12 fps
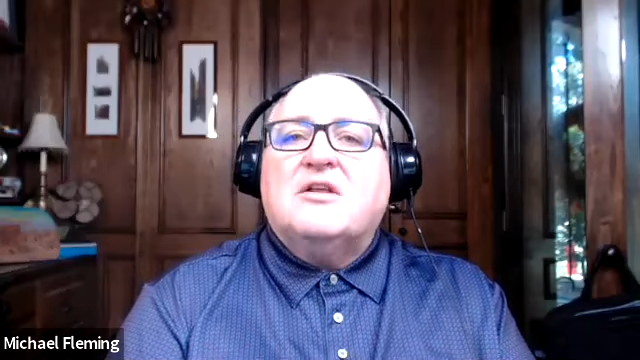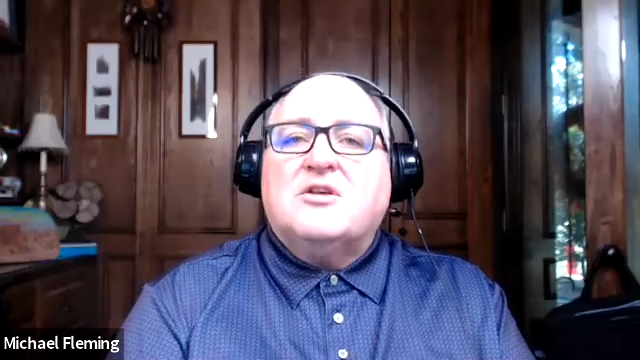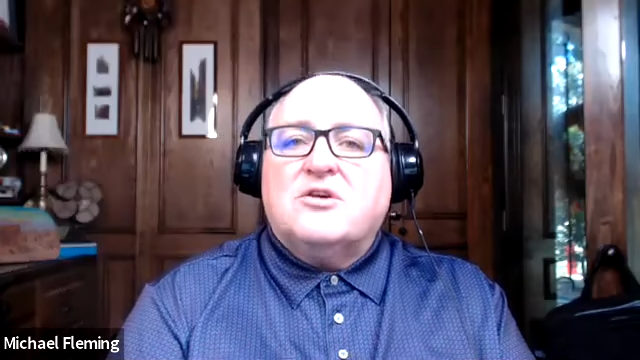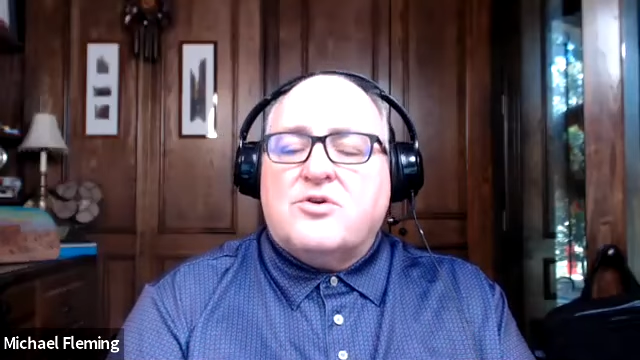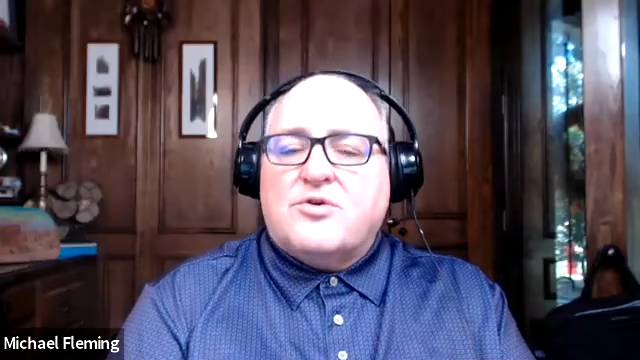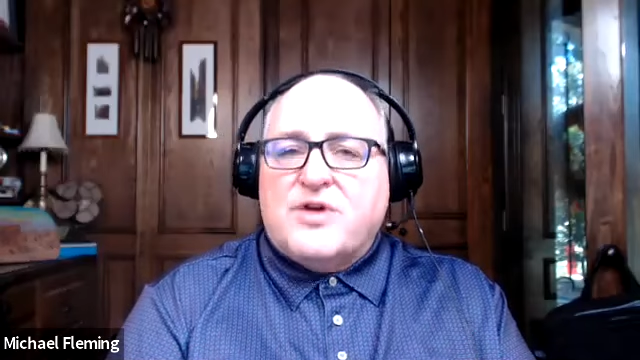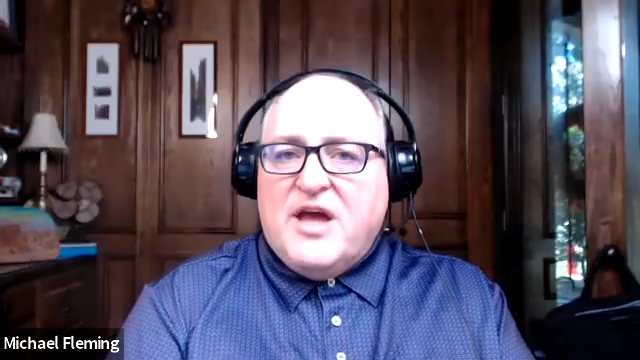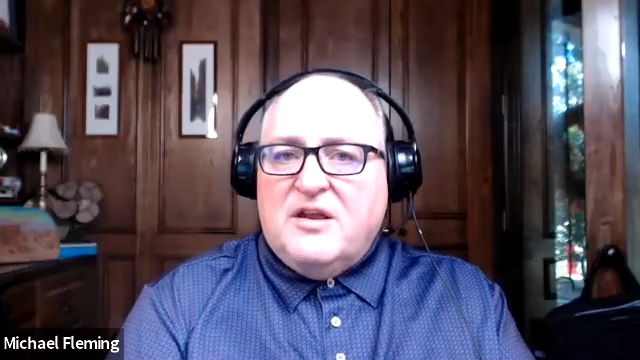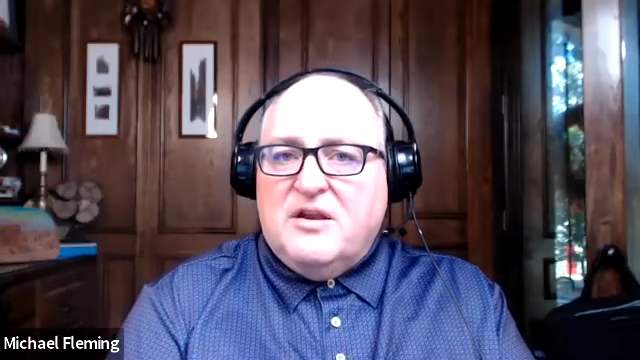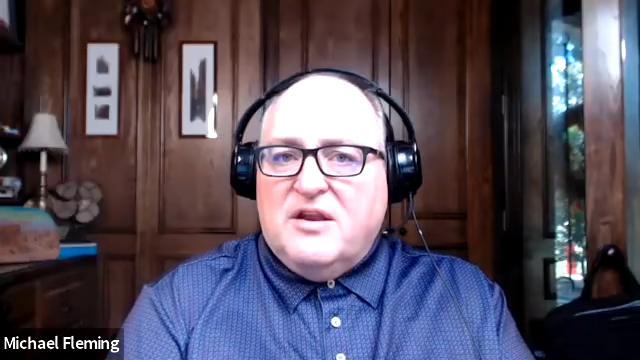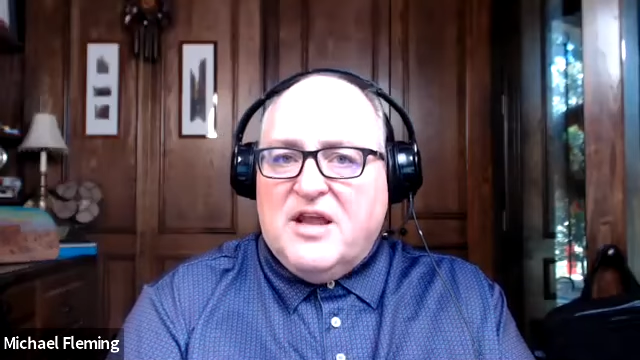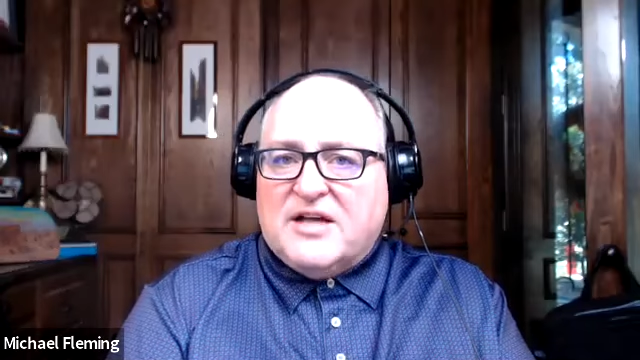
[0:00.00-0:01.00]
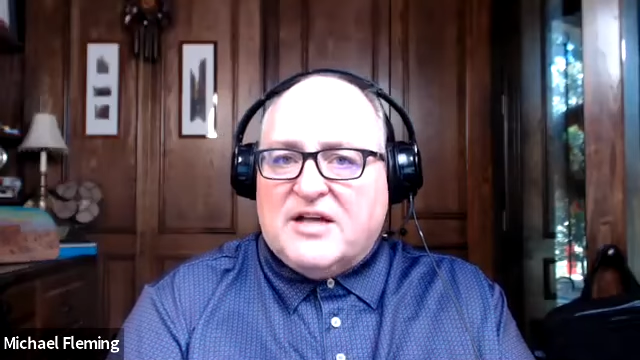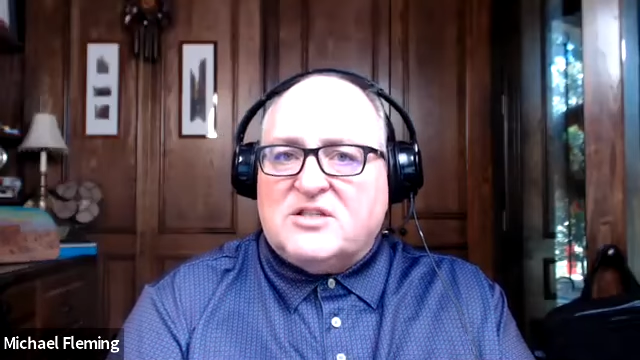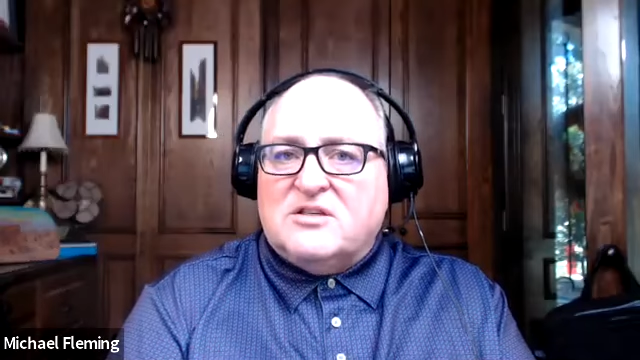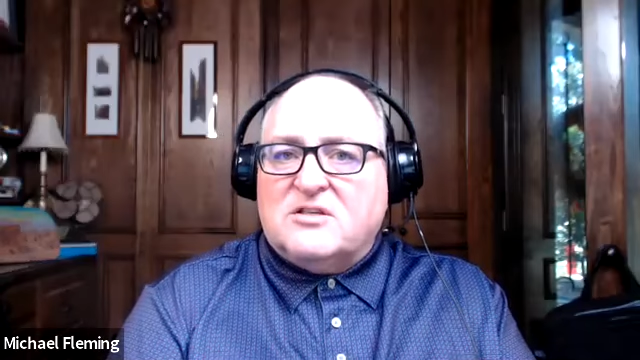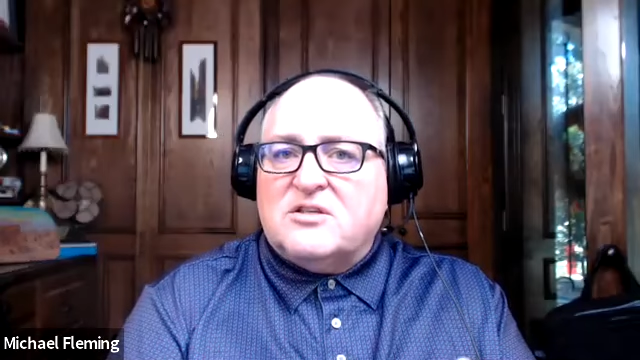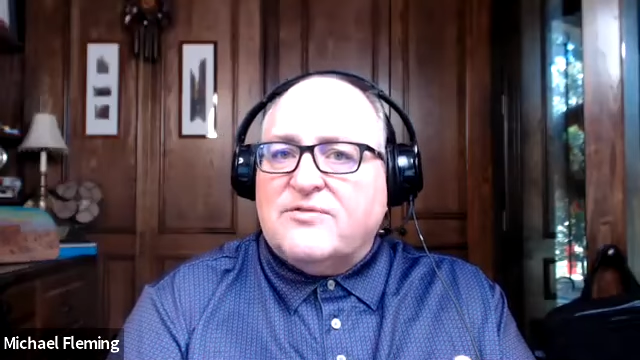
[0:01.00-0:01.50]
to create
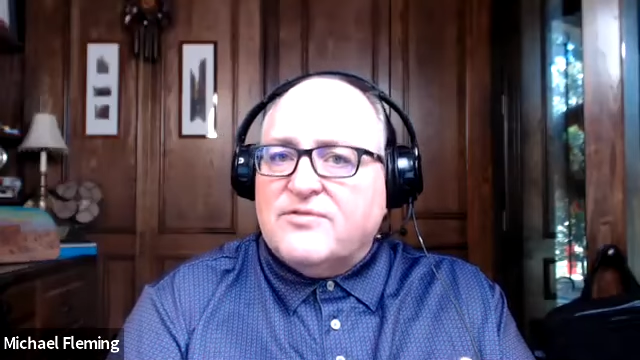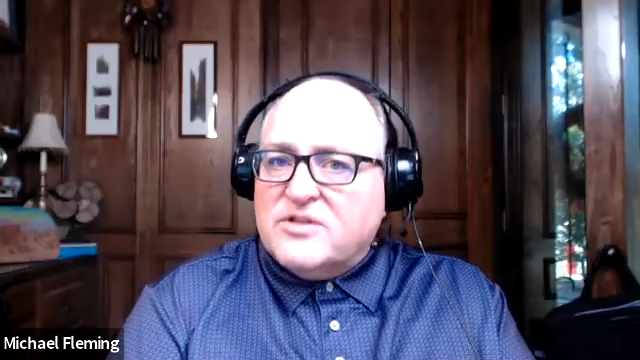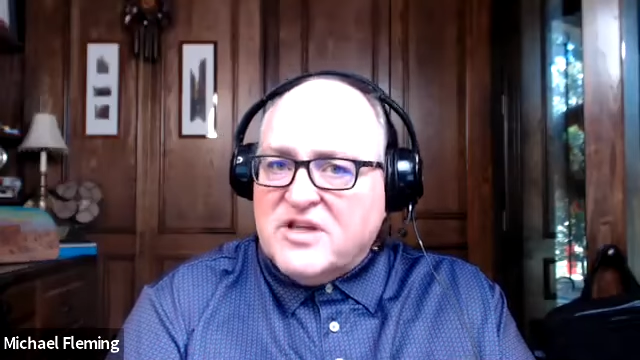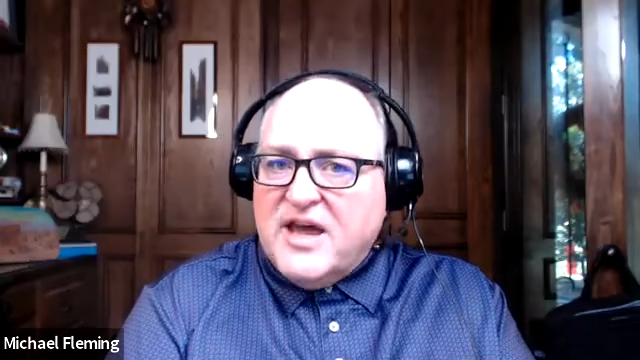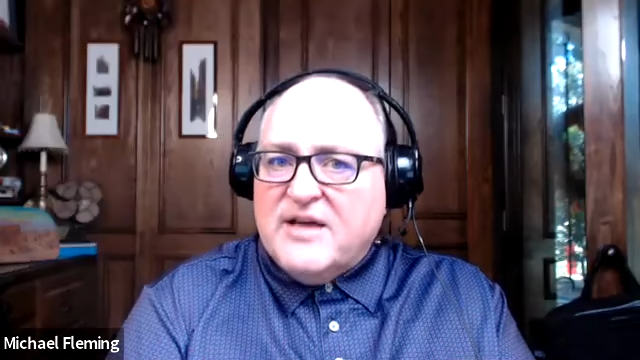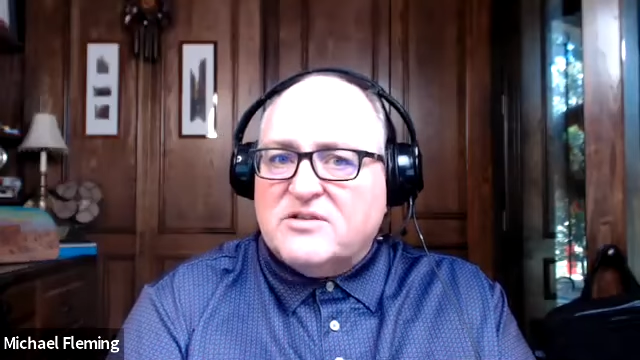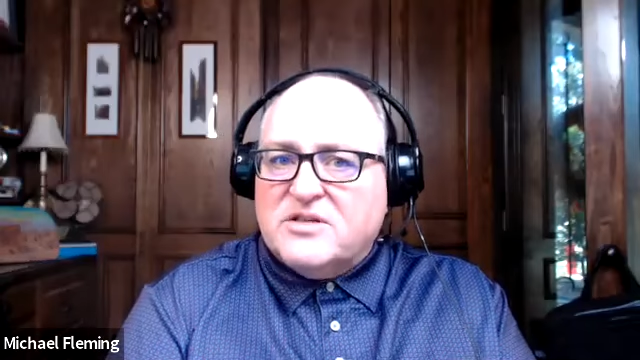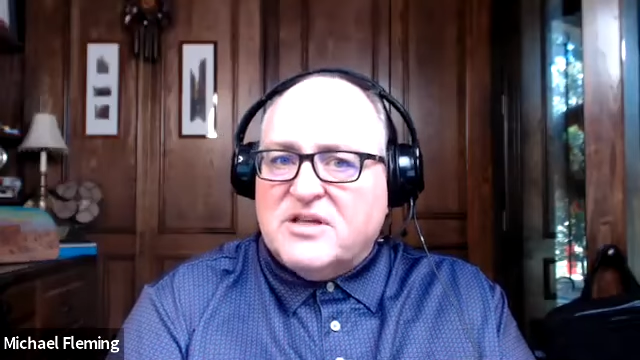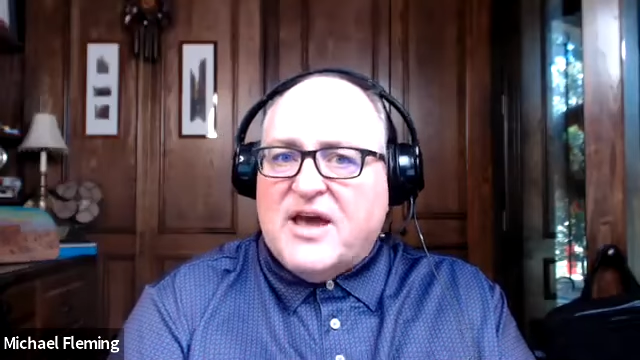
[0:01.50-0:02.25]
Nexus for sales